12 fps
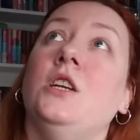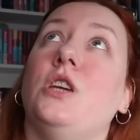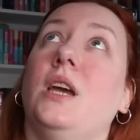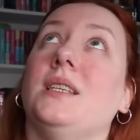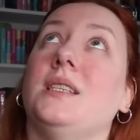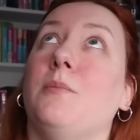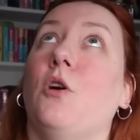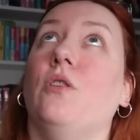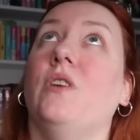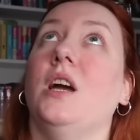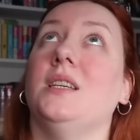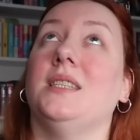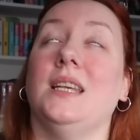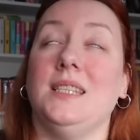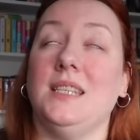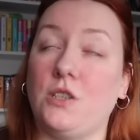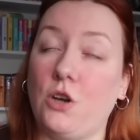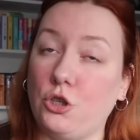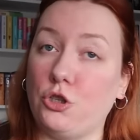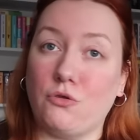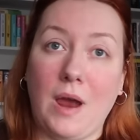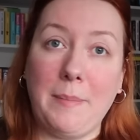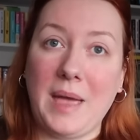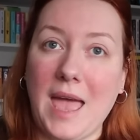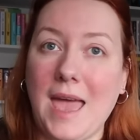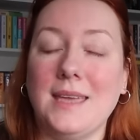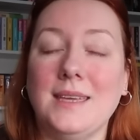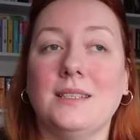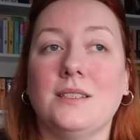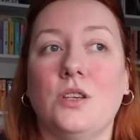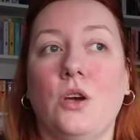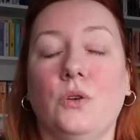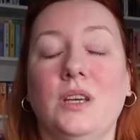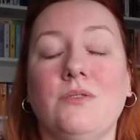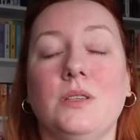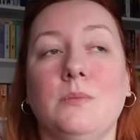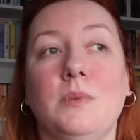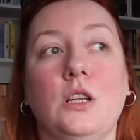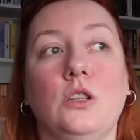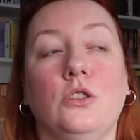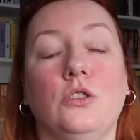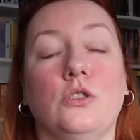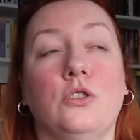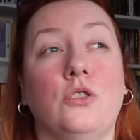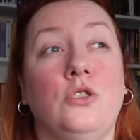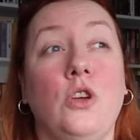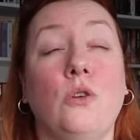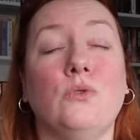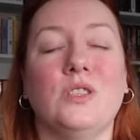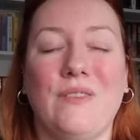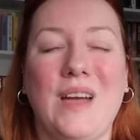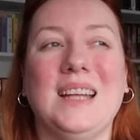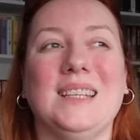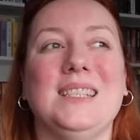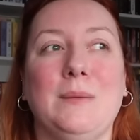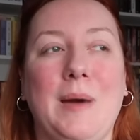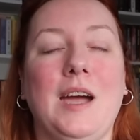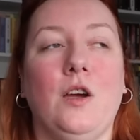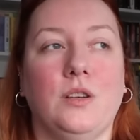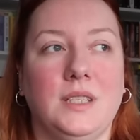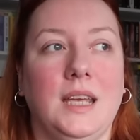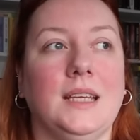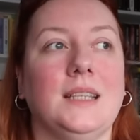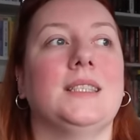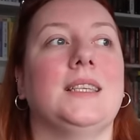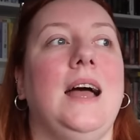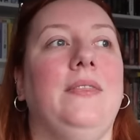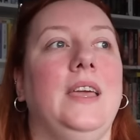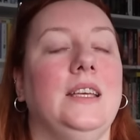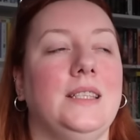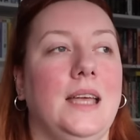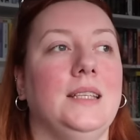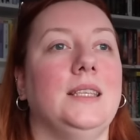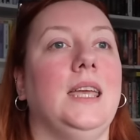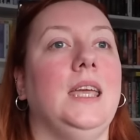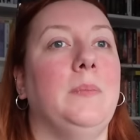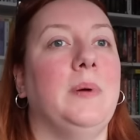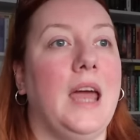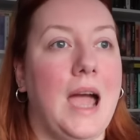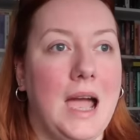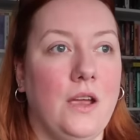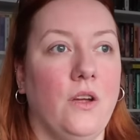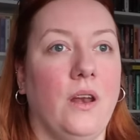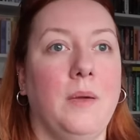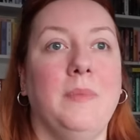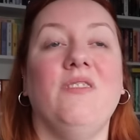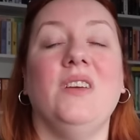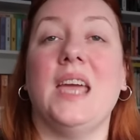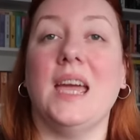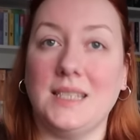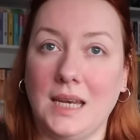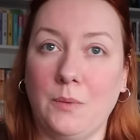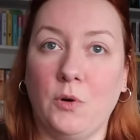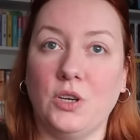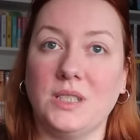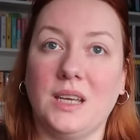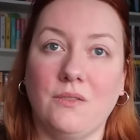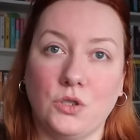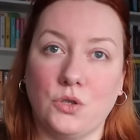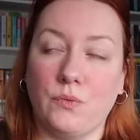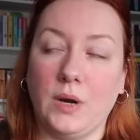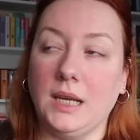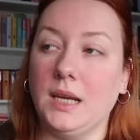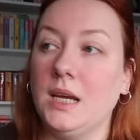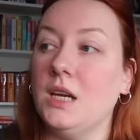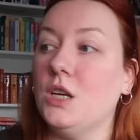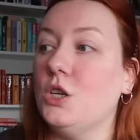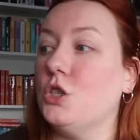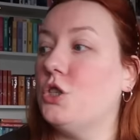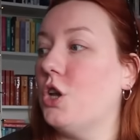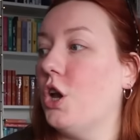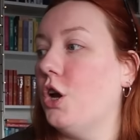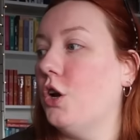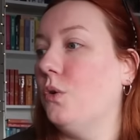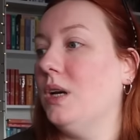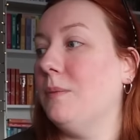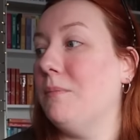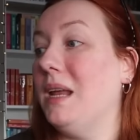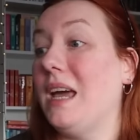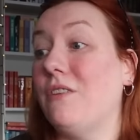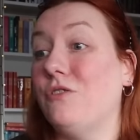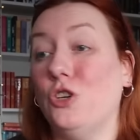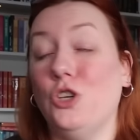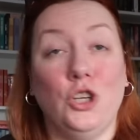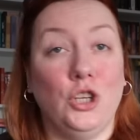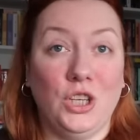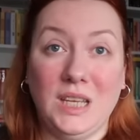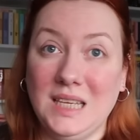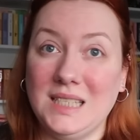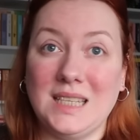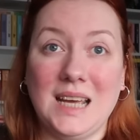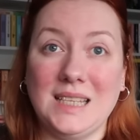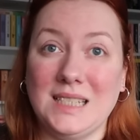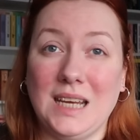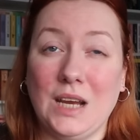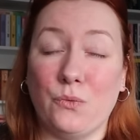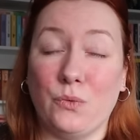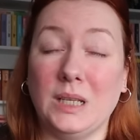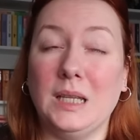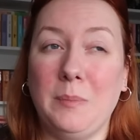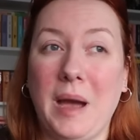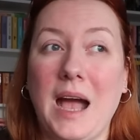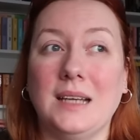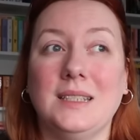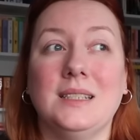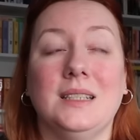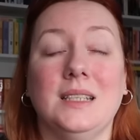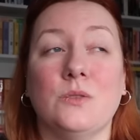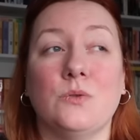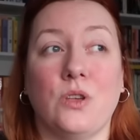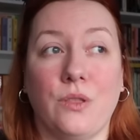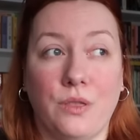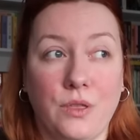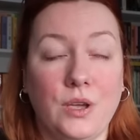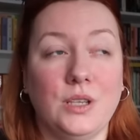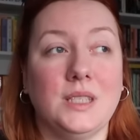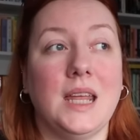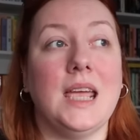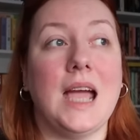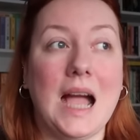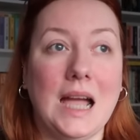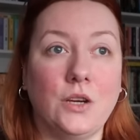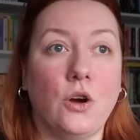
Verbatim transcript: checks him over, says he's got strep A, so gives him a dose of antibiotics and they say to keep an eye on him. If he gets any worse, give us a ring. So mid-afternoon, he starts to get really bad. This was on Thursday. I